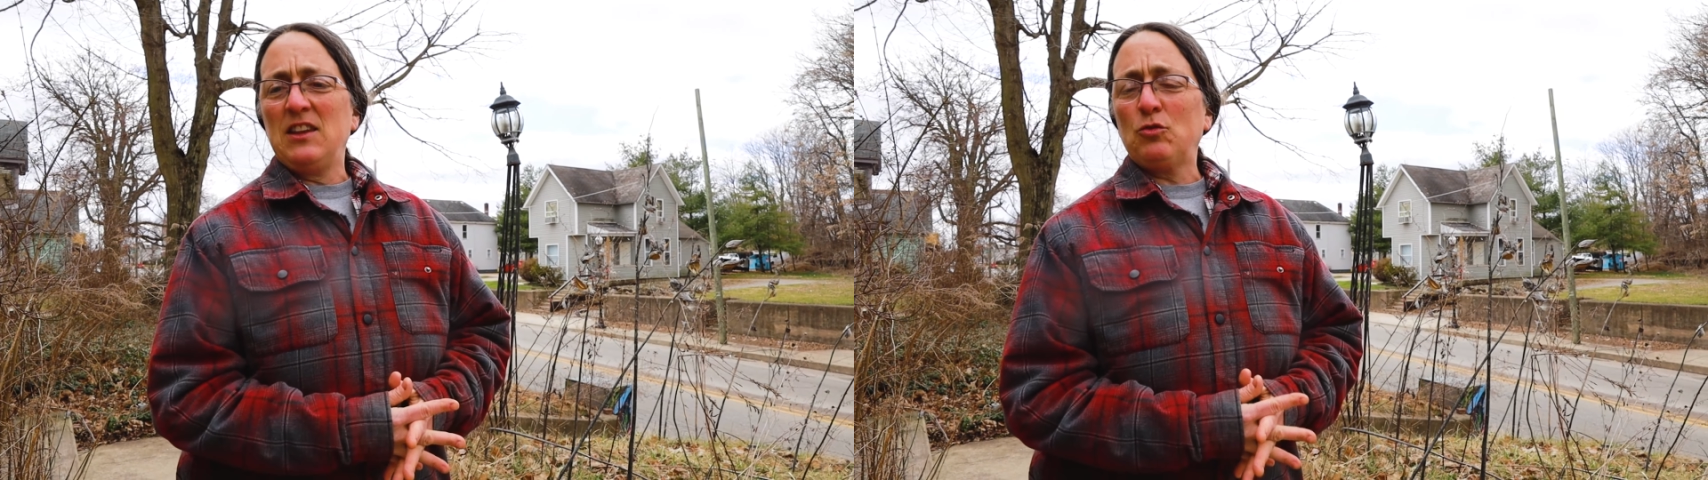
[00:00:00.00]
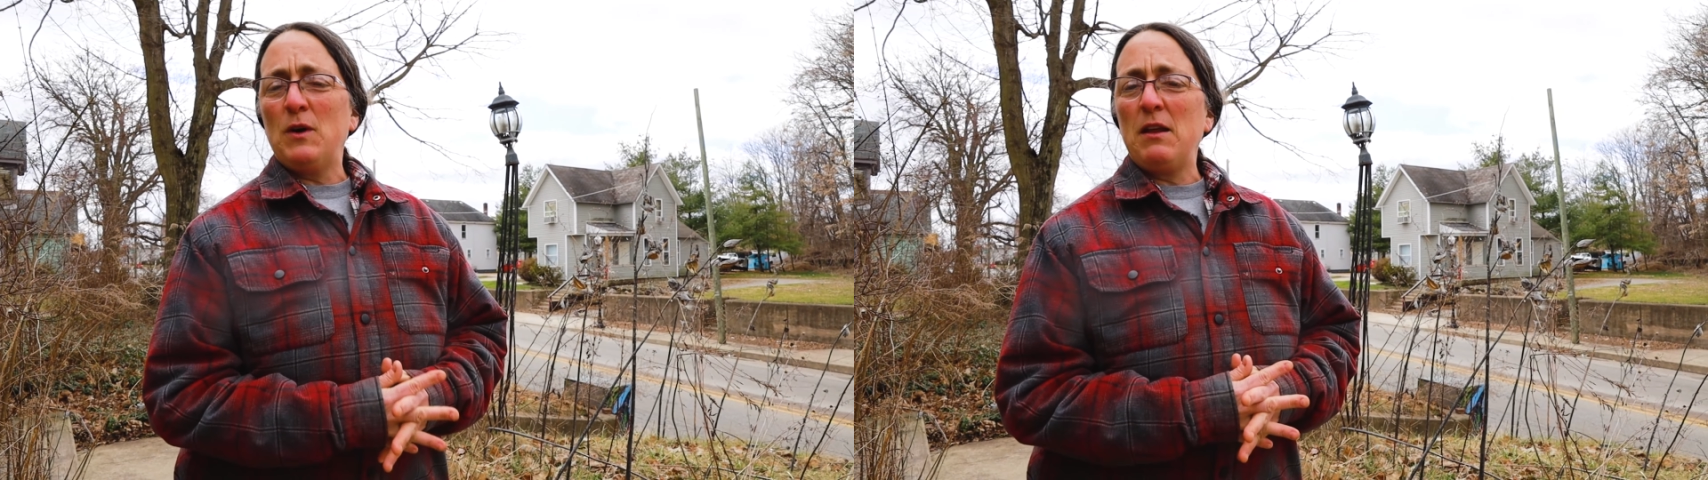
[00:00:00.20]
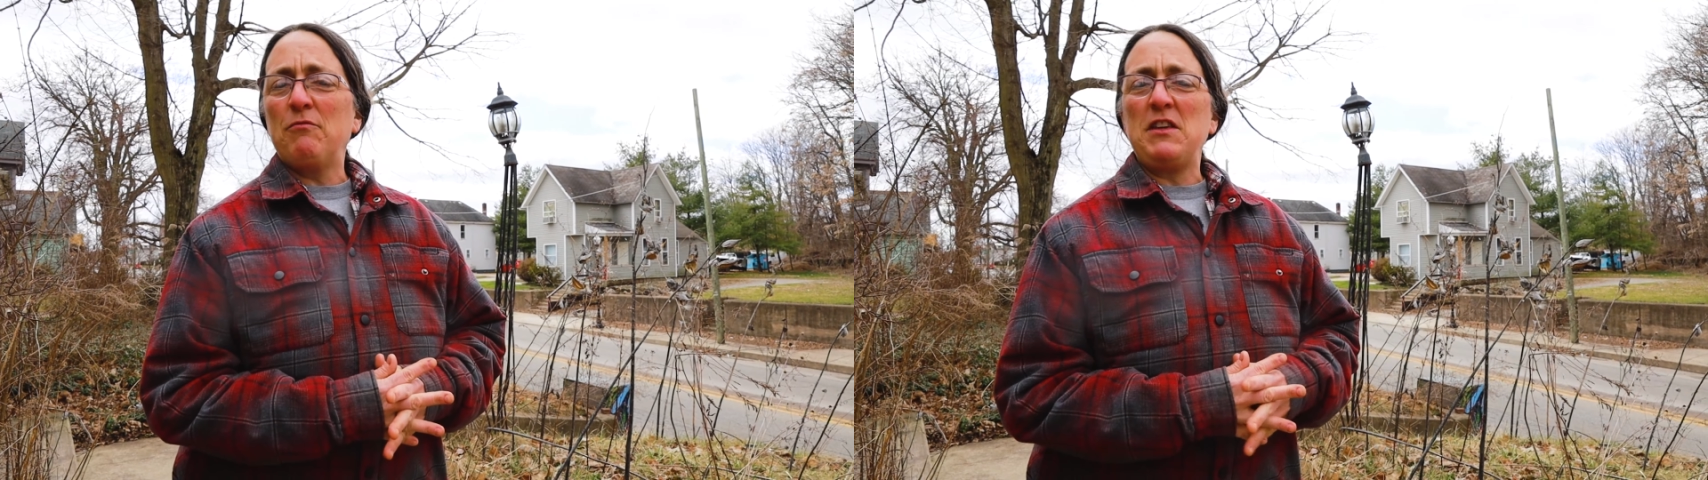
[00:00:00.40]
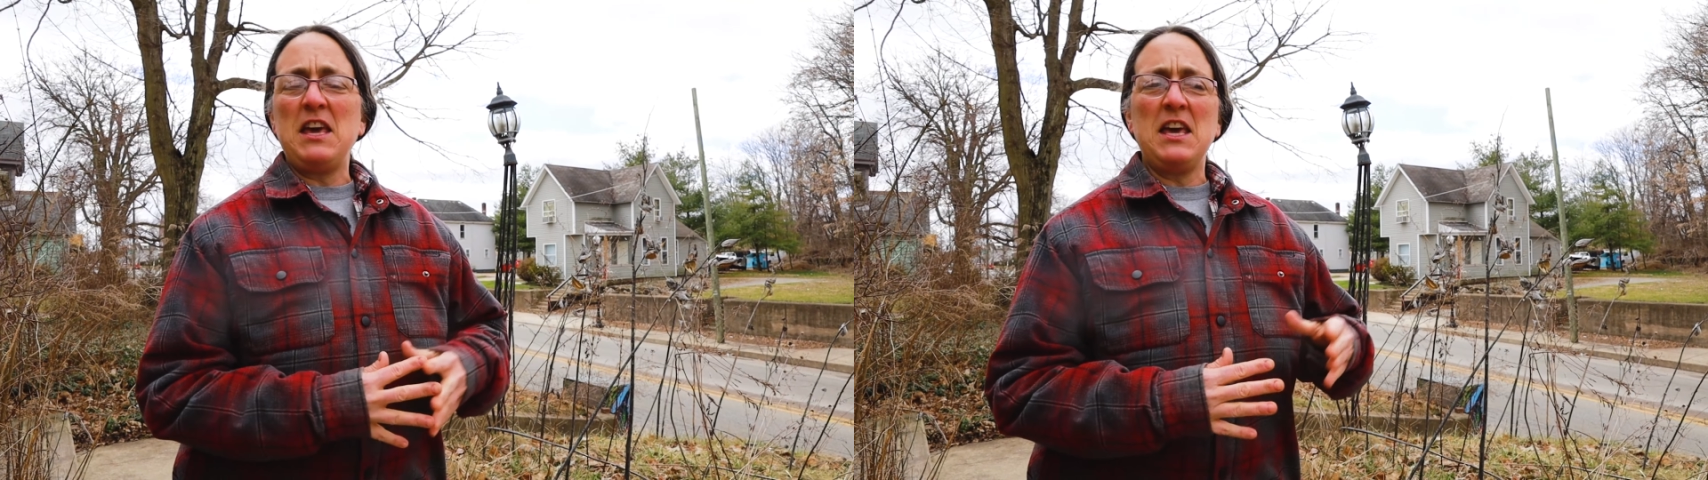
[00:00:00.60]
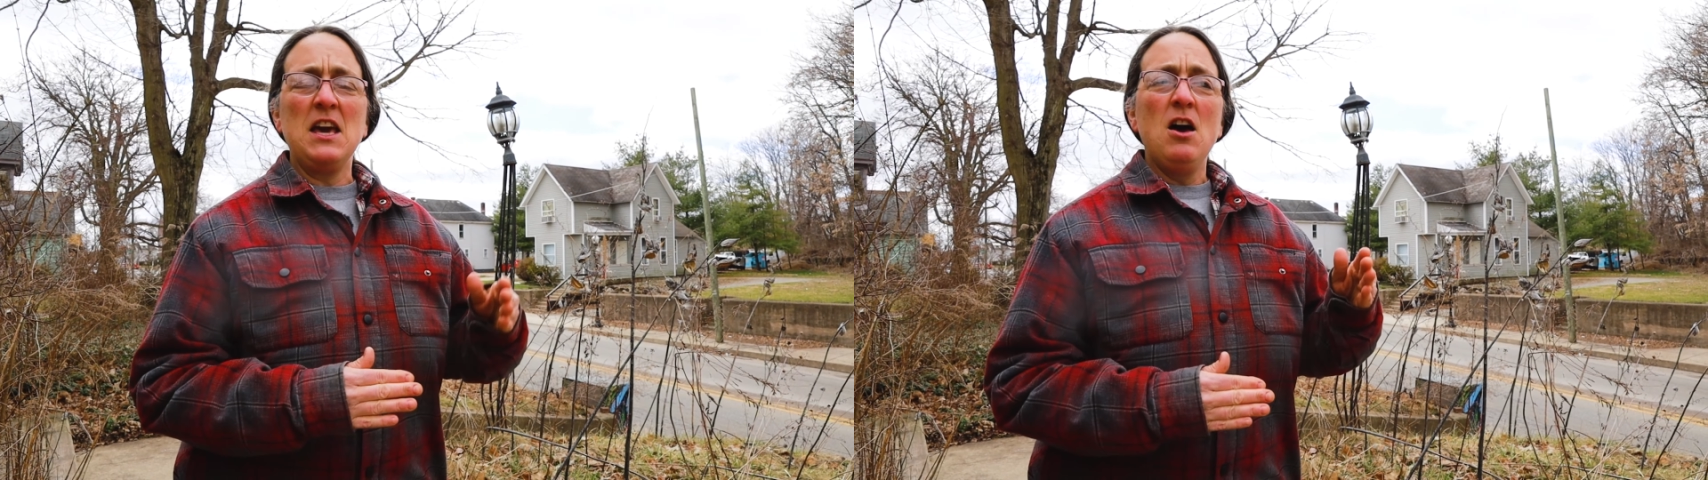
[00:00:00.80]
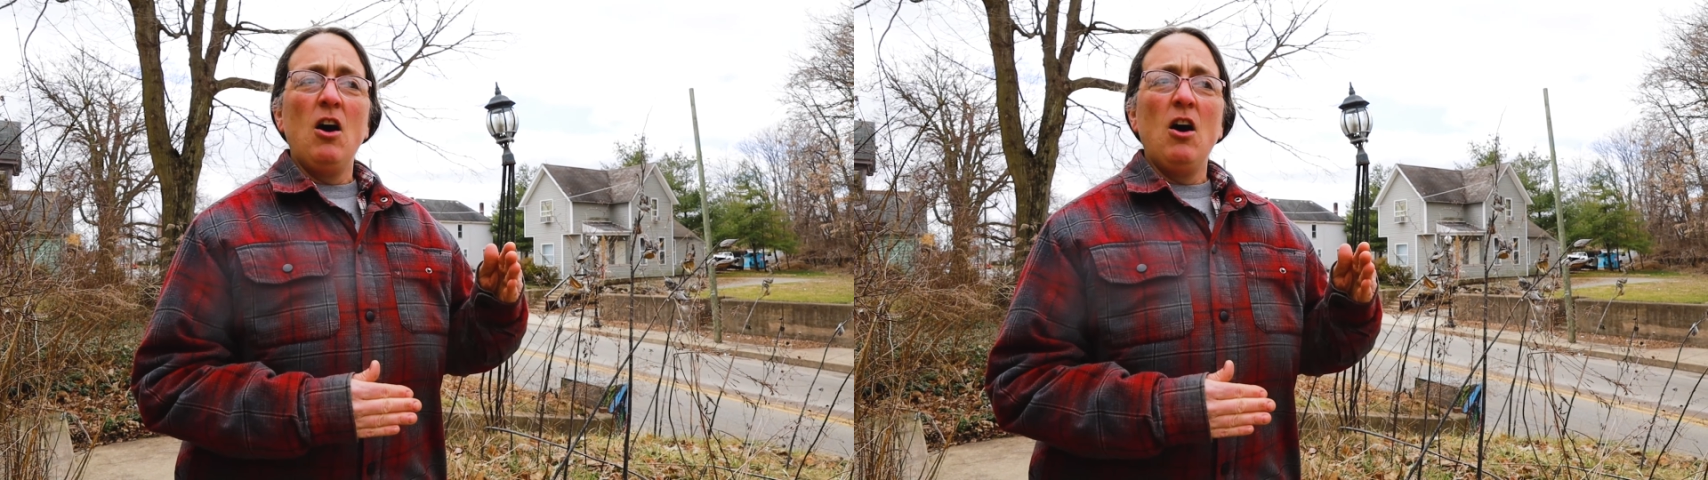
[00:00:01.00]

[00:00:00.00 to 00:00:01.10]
It's one of the